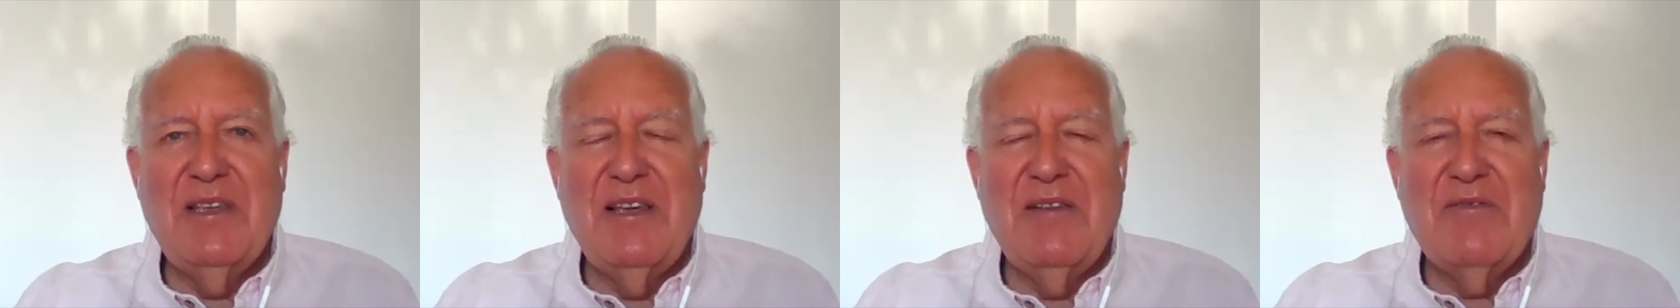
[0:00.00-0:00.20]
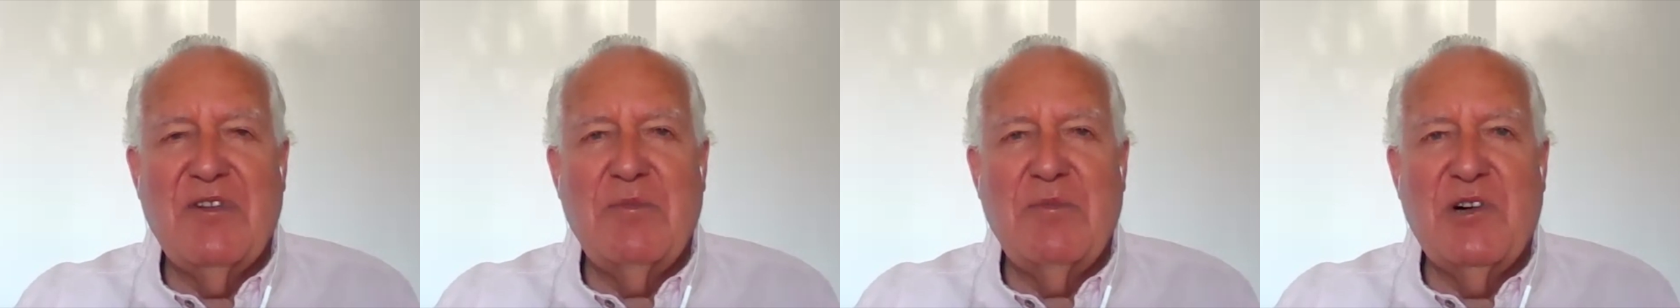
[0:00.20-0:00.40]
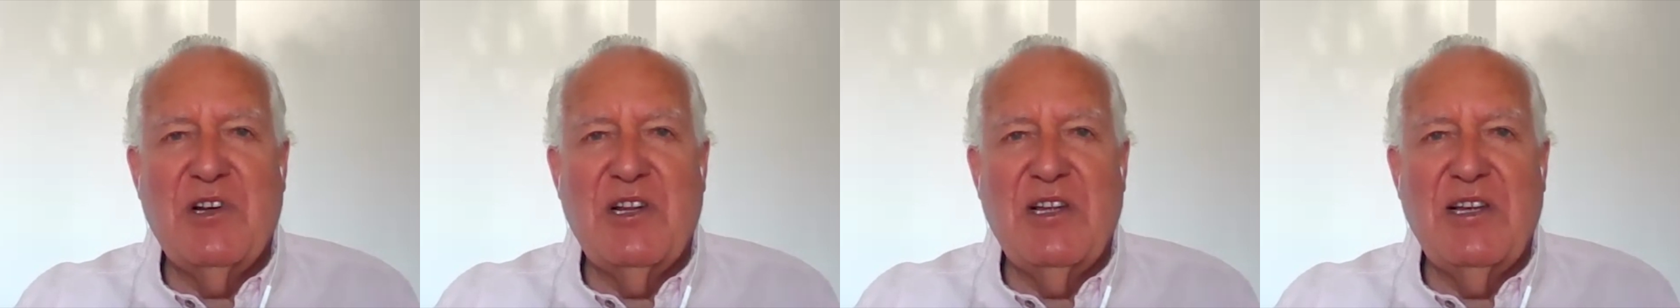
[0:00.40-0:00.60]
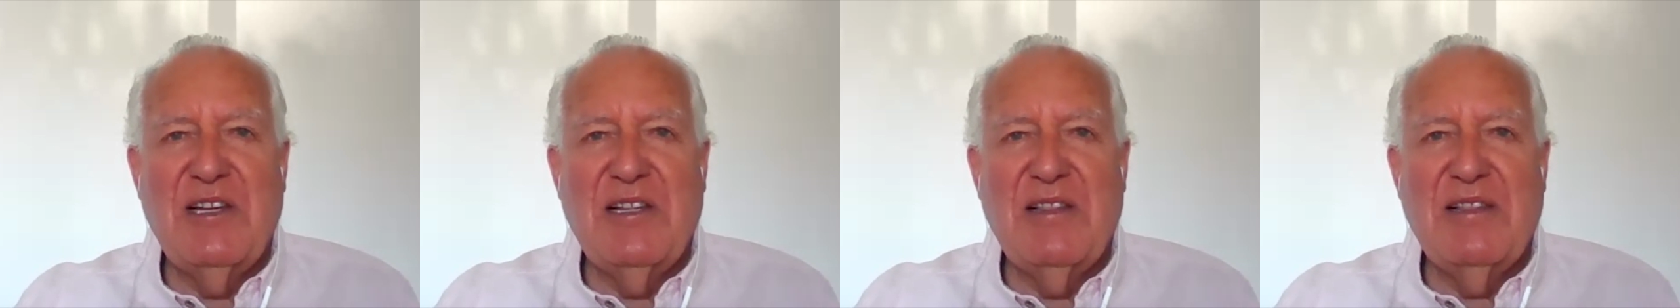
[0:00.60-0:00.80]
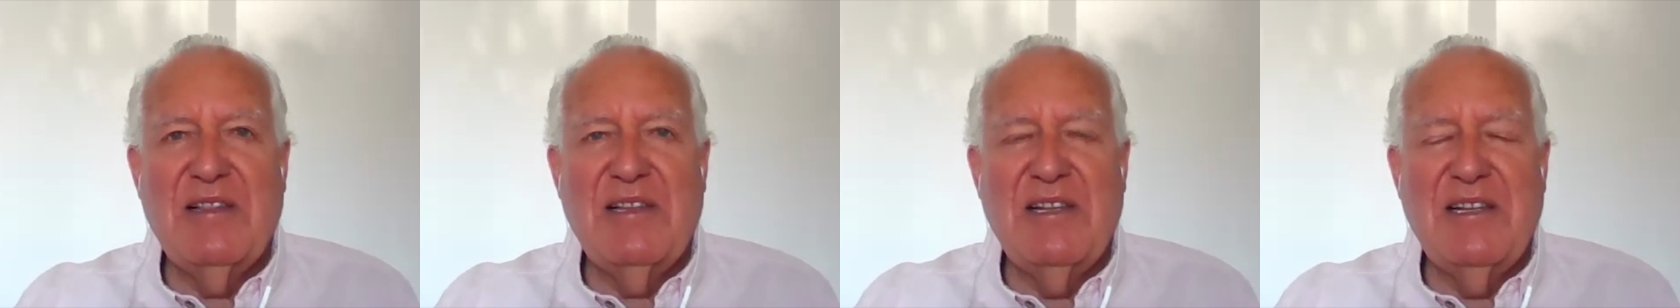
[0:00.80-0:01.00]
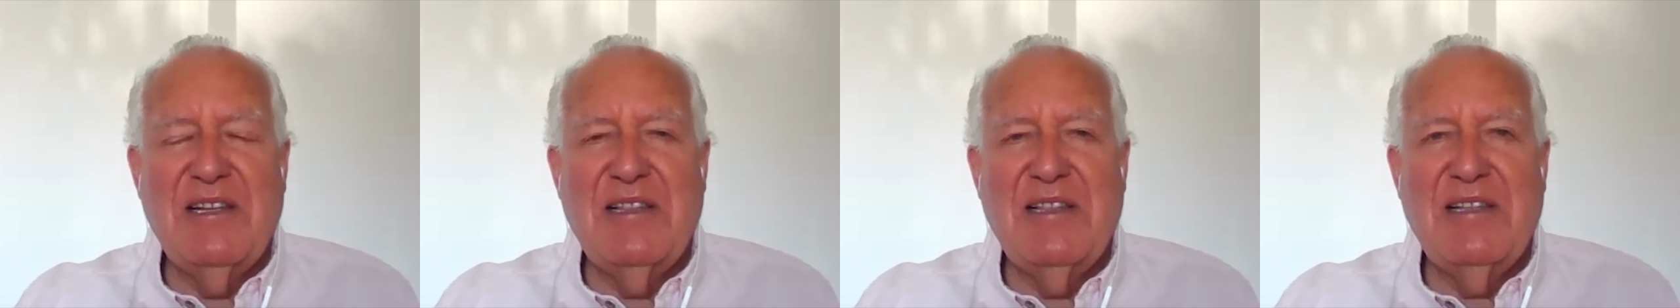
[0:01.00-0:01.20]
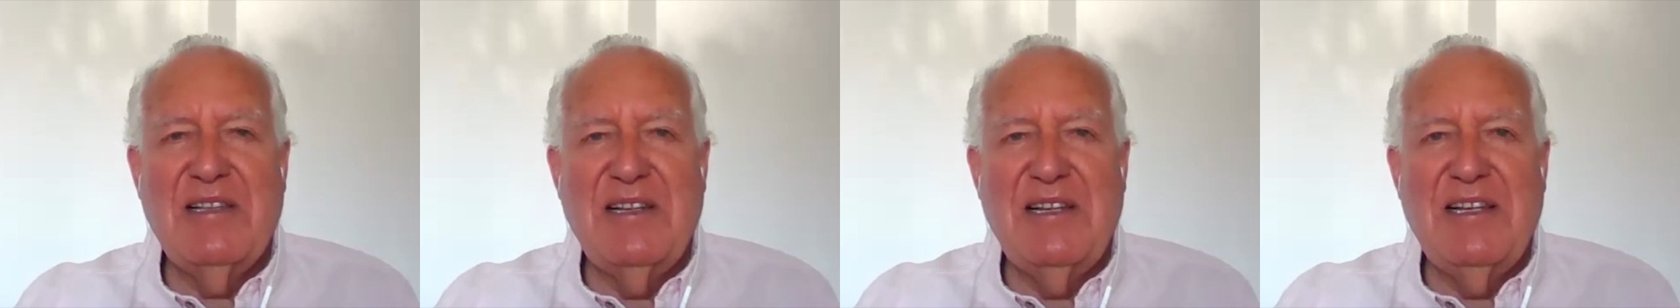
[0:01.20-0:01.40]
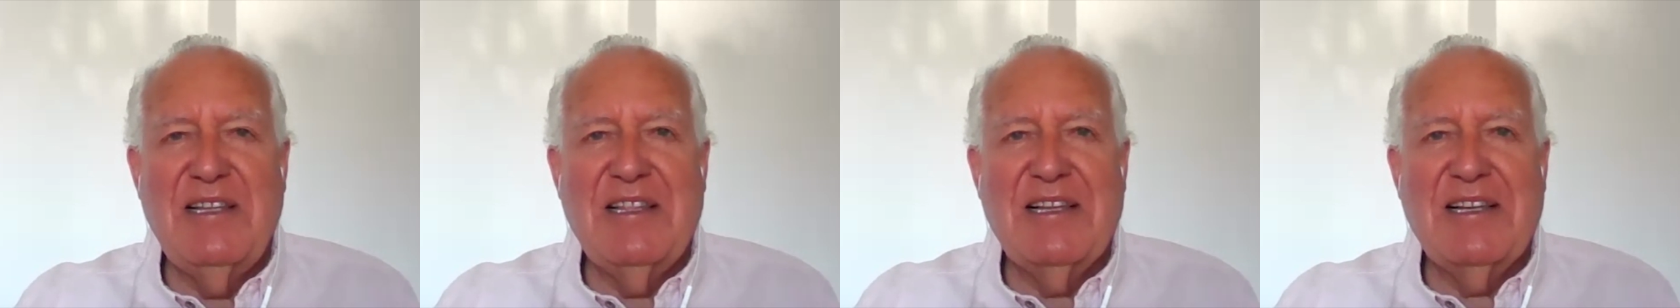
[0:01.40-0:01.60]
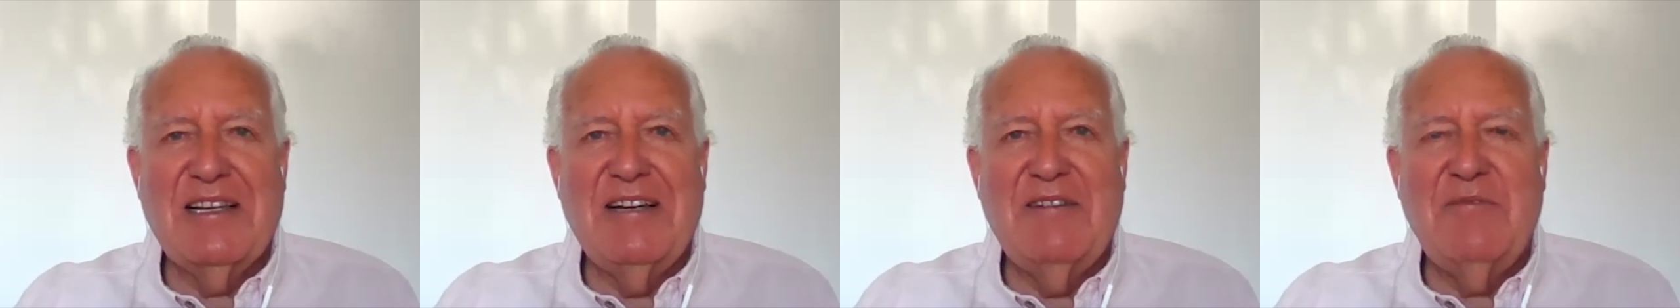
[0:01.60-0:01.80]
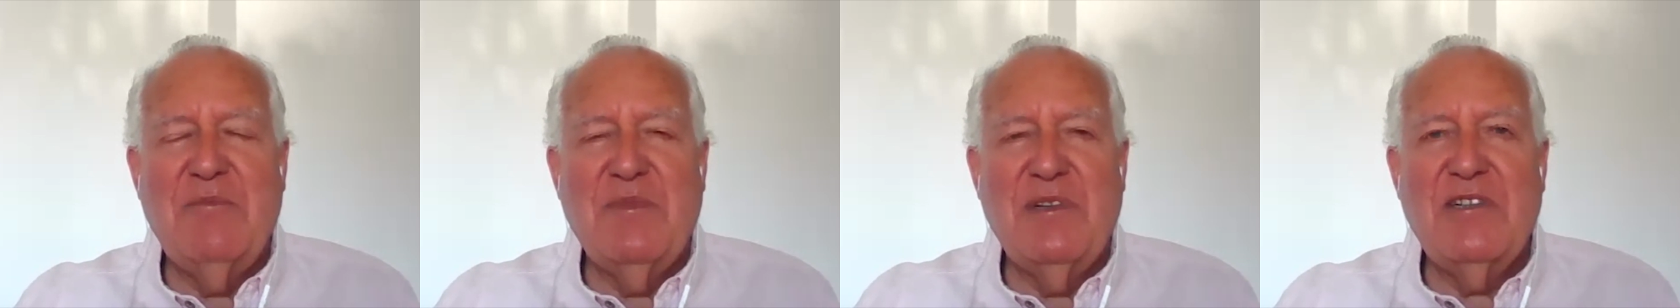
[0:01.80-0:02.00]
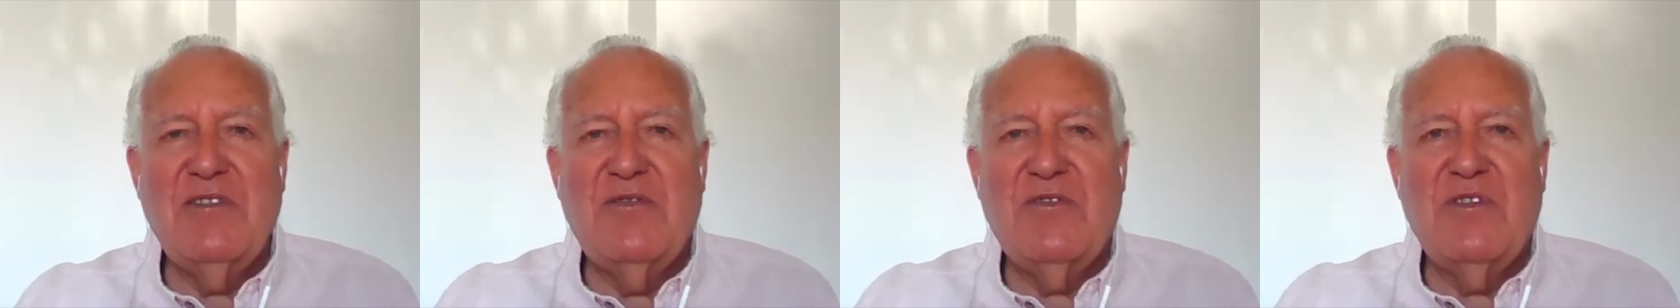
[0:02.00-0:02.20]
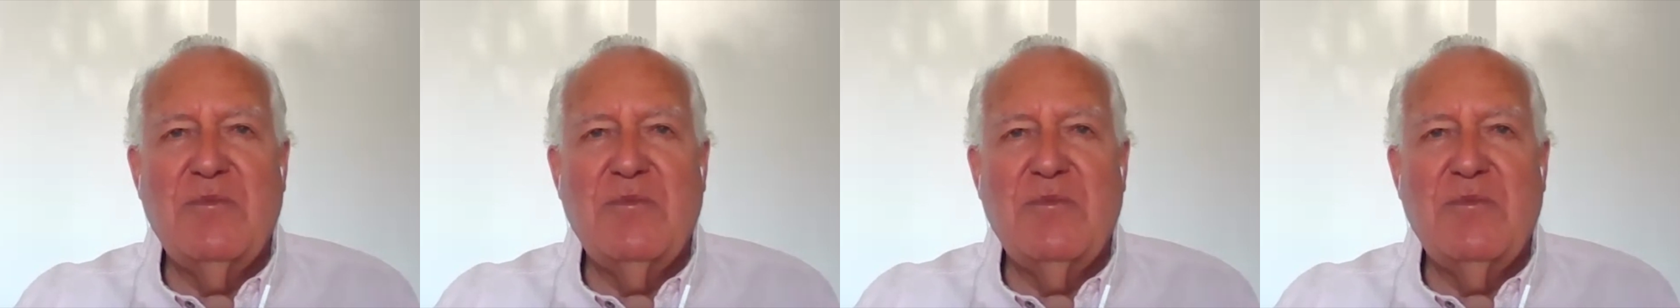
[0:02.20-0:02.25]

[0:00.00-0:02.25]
everybody in, in, the, in the government